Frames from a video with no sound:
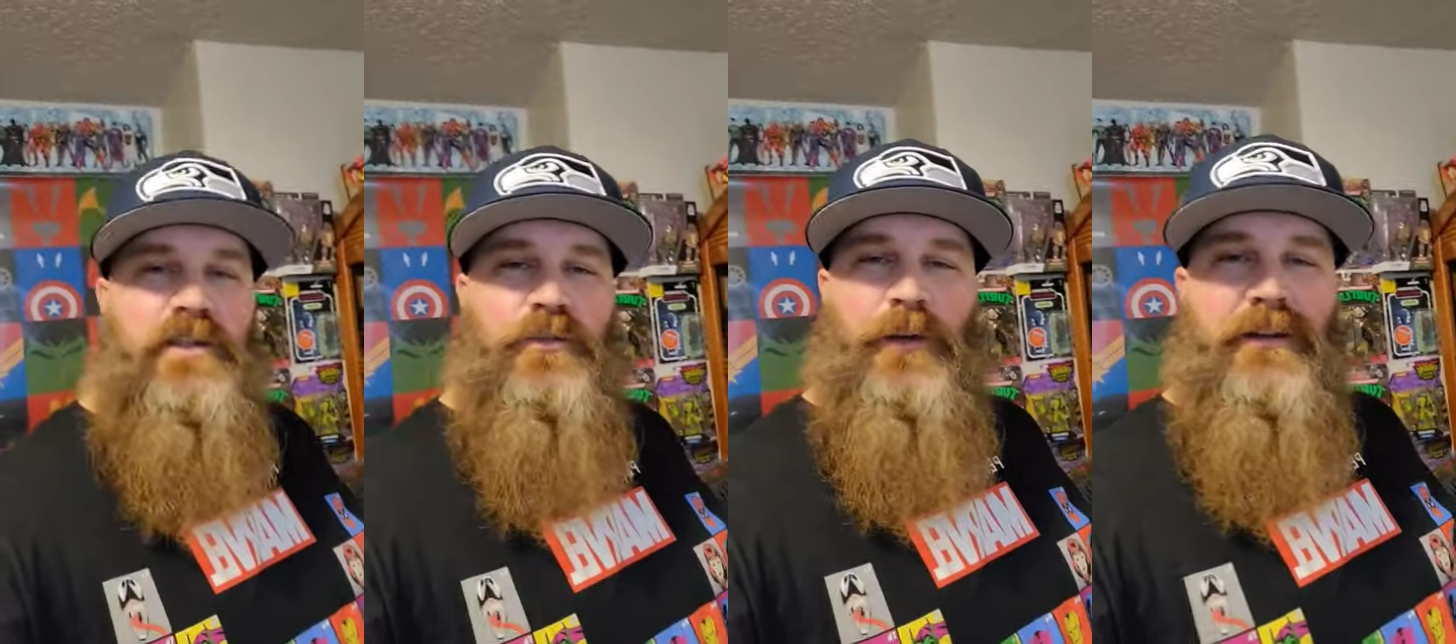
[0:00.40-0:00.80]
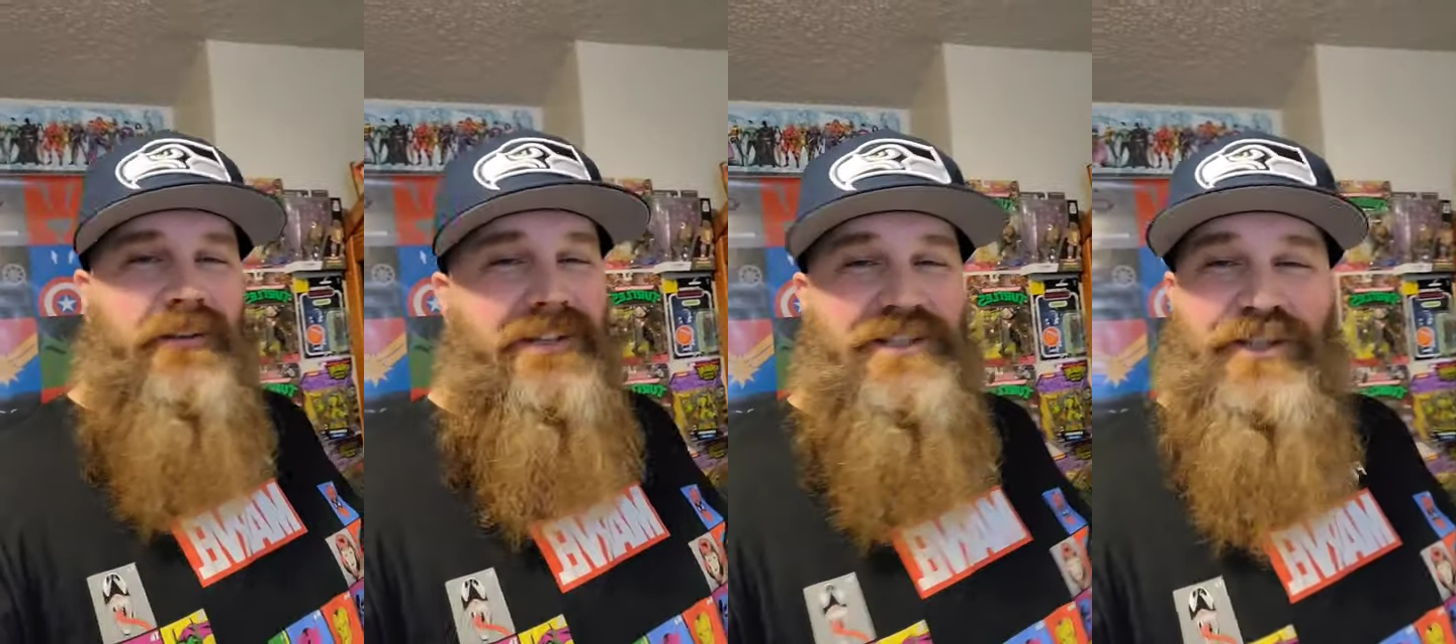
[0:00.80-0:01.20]
just wanted to
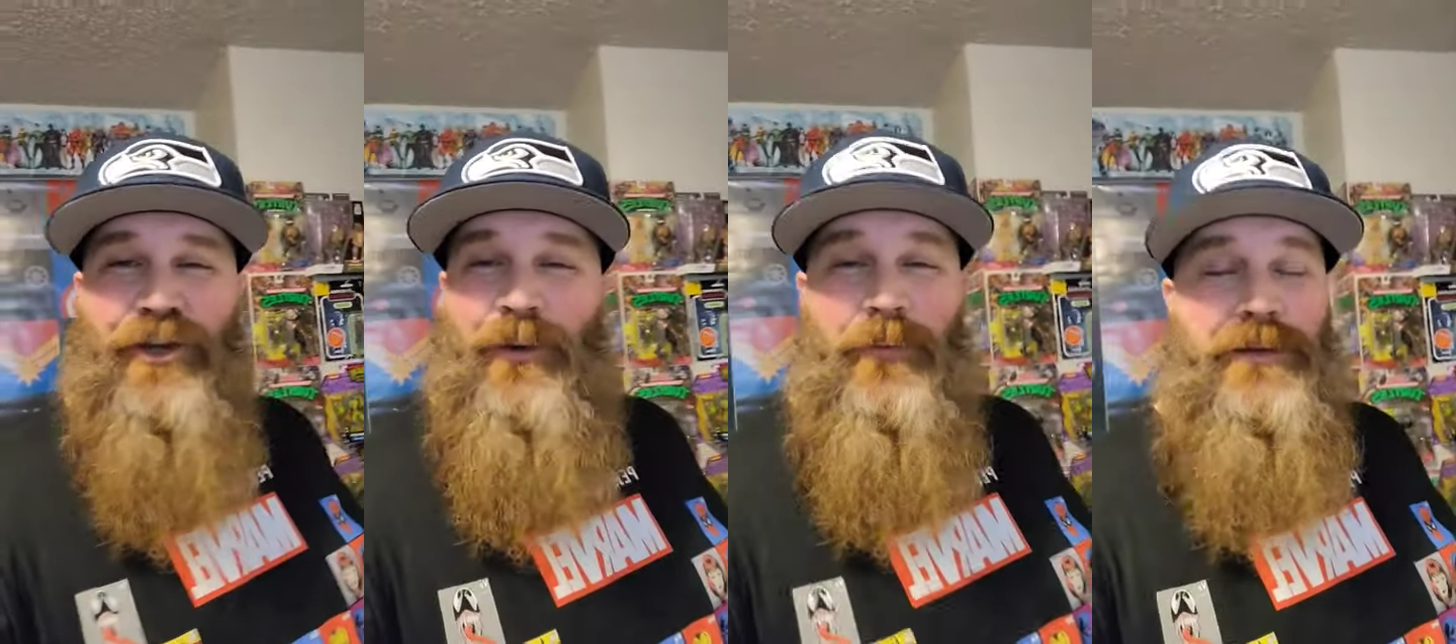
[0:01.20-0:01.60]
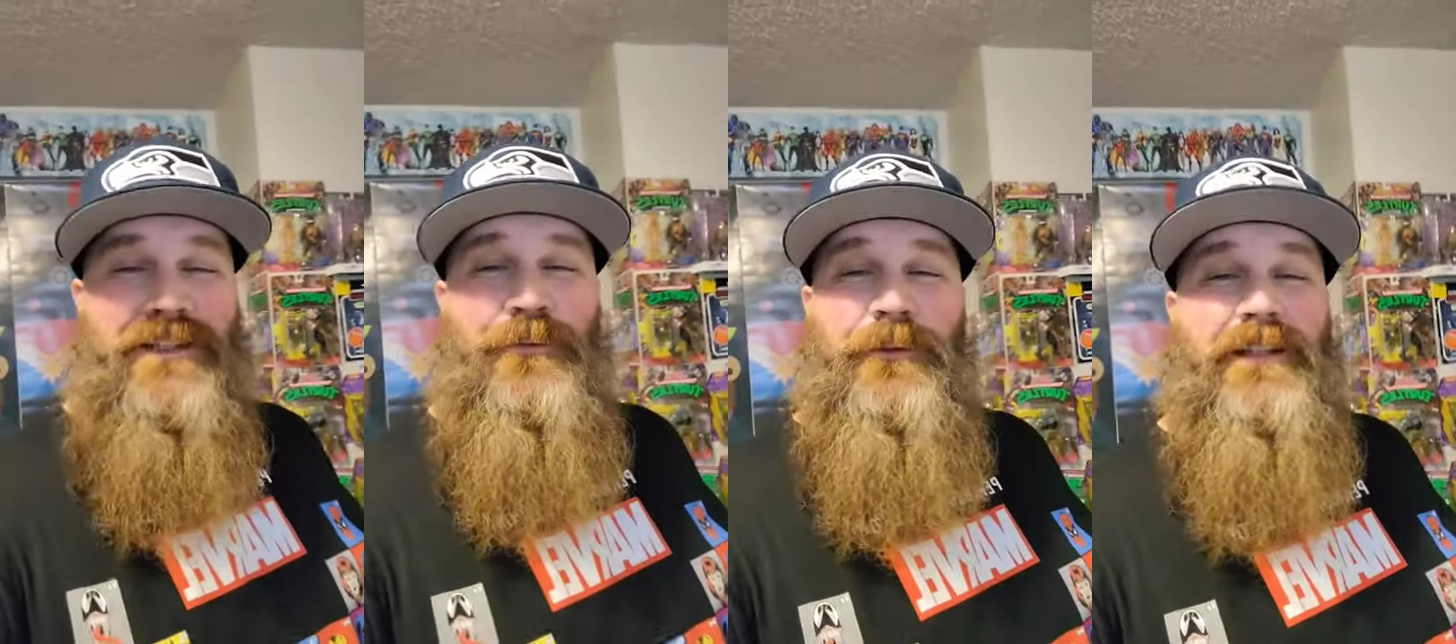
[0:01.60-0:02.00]
let you know I
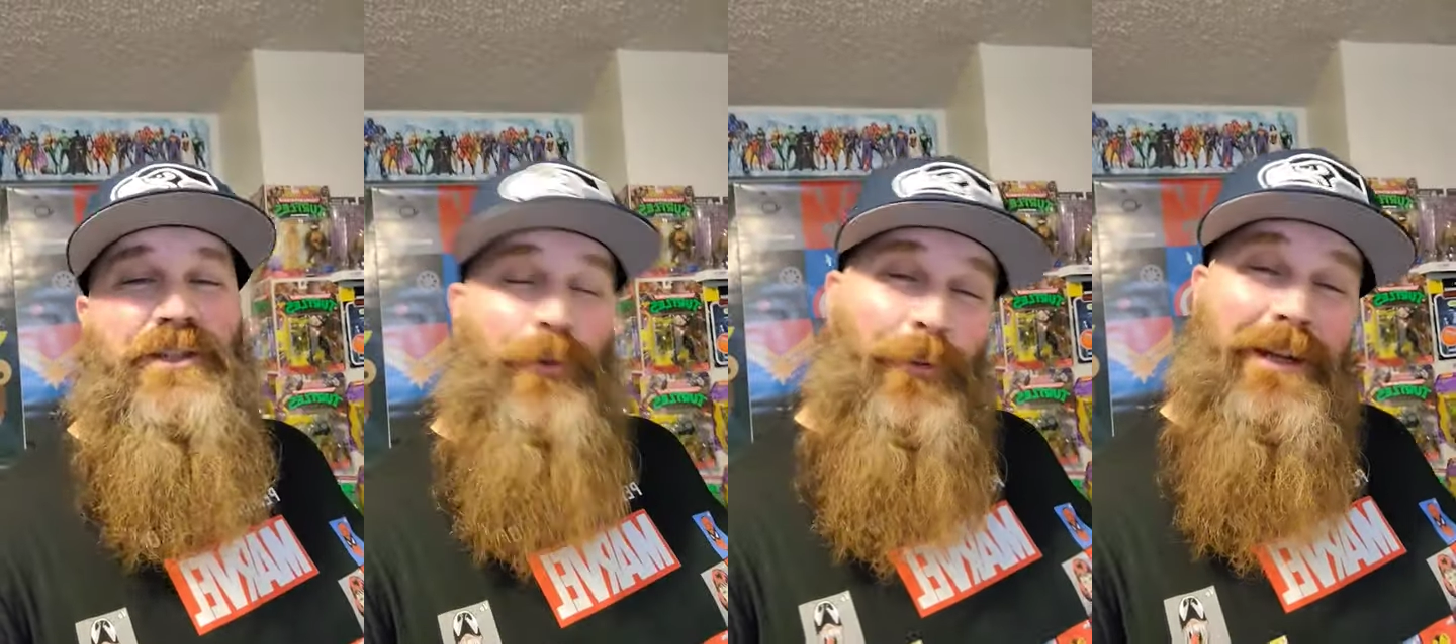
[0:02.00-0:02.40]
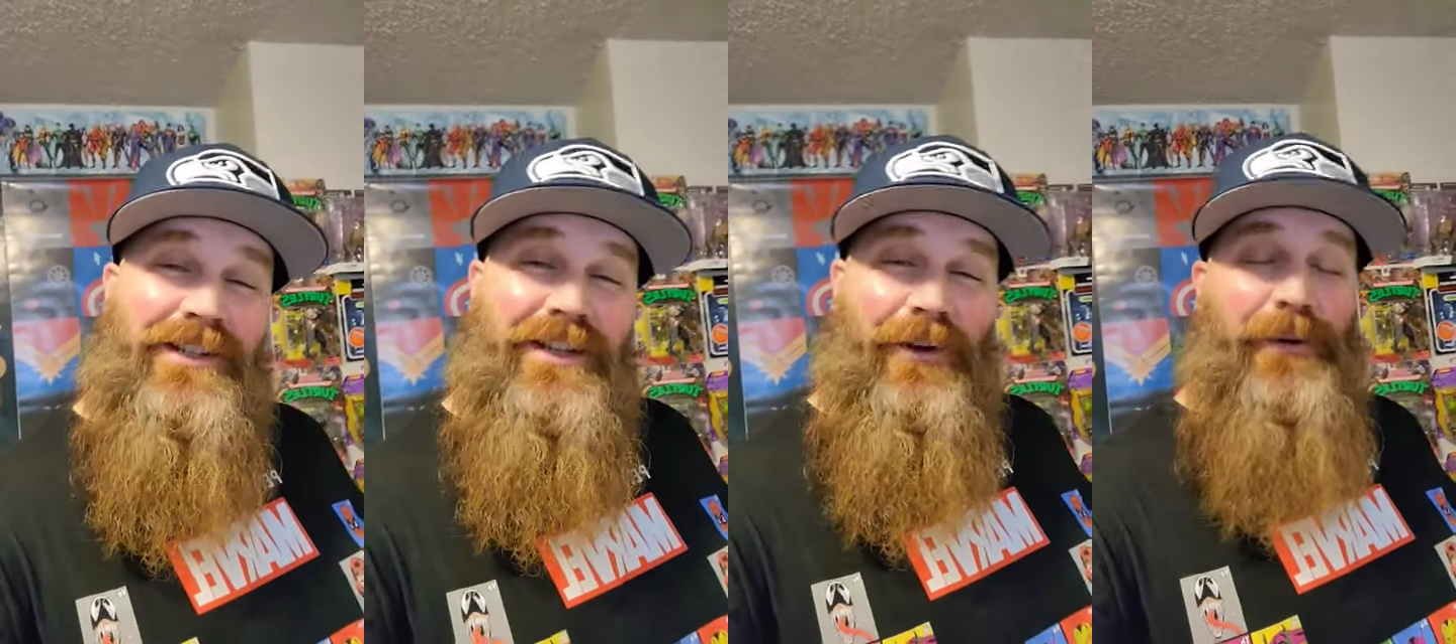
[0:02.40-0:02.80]
went to a toy
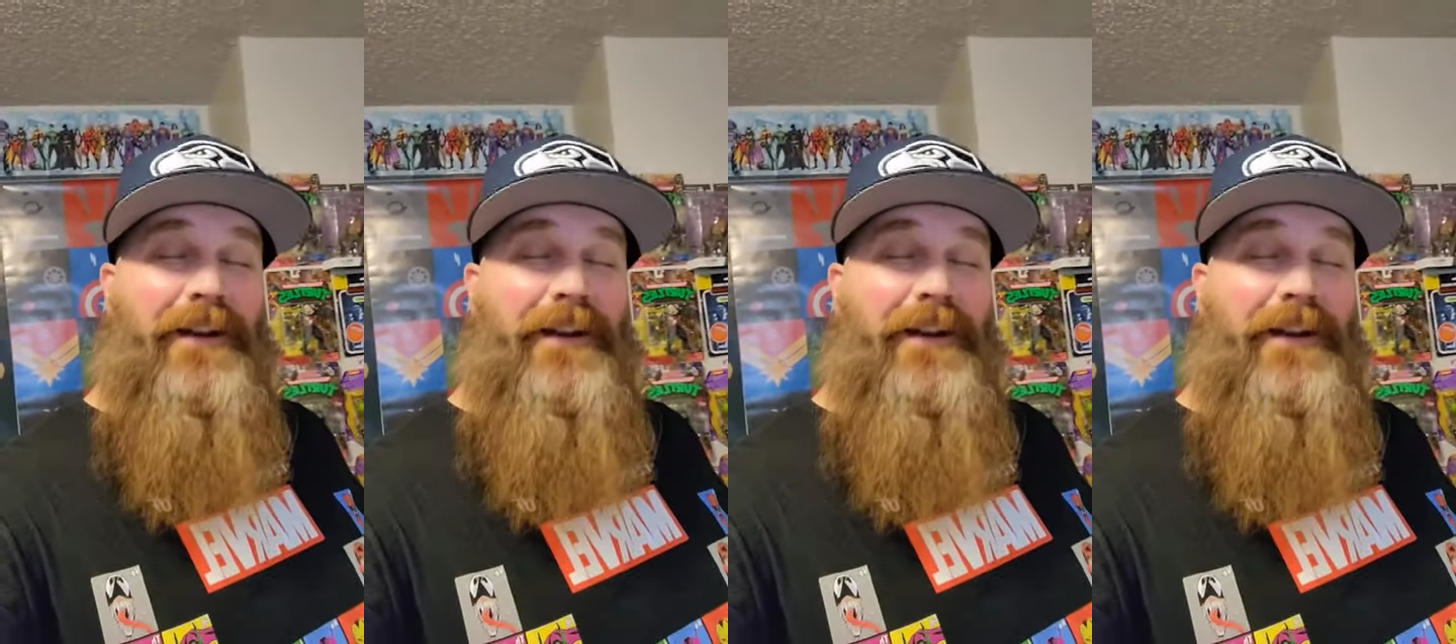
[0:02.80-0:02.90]
show,